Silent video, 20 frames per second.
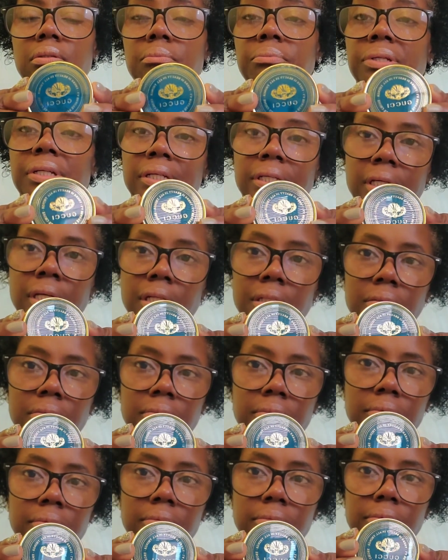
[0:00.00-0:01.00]
But
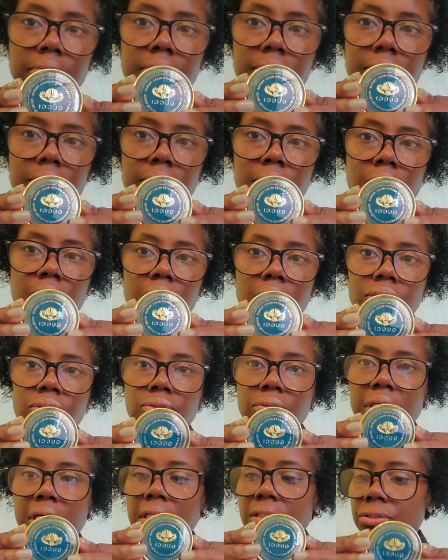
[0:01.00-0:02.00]
again, I'll let
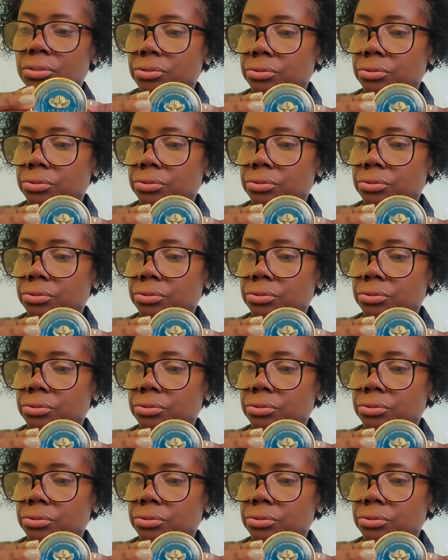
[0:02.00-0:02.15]
you guys